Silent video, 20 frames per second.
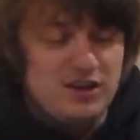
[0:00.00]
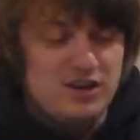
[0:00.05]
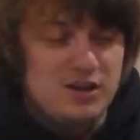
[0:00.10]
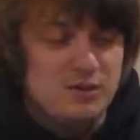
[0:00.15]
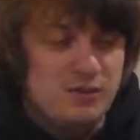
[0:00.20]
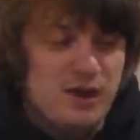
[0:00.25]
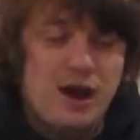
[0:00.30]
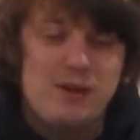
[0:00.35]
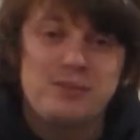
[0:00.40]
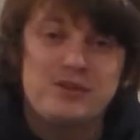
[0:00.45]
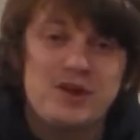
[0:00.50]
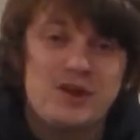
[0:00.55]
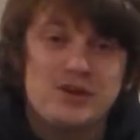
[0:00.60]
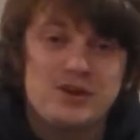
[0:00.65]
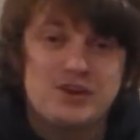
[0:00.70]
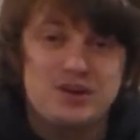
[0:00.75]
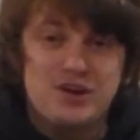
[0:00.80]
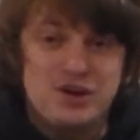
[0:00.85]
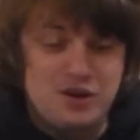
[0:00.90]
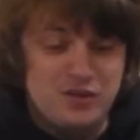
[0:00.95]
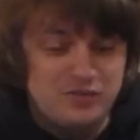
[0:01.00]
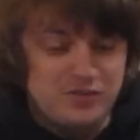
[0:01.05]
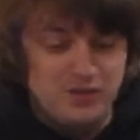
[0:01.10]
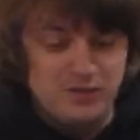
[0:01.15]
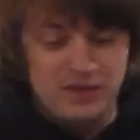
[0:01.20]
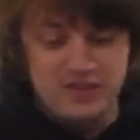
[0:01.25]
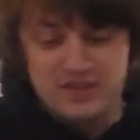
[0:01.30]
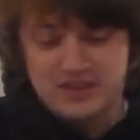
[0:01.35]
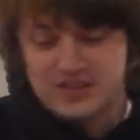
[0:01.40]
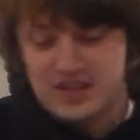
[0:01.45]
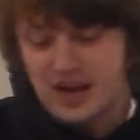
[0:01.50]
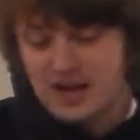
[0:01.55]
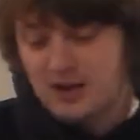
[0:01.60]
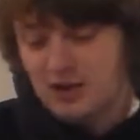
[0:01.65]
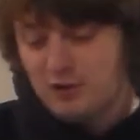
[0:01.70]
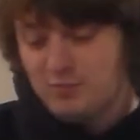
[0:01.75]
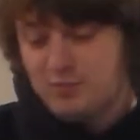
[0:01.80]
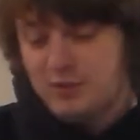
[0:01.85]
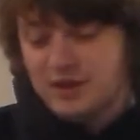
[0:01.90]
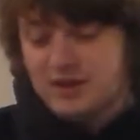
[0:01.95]
you probably already know if you read the
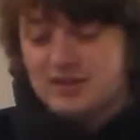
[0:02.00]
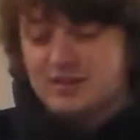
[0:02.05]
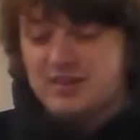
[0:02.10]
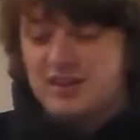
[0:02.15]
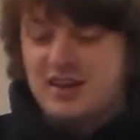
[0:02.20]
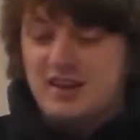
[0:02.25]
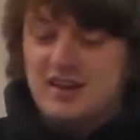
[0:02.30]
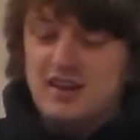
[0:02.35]
title, but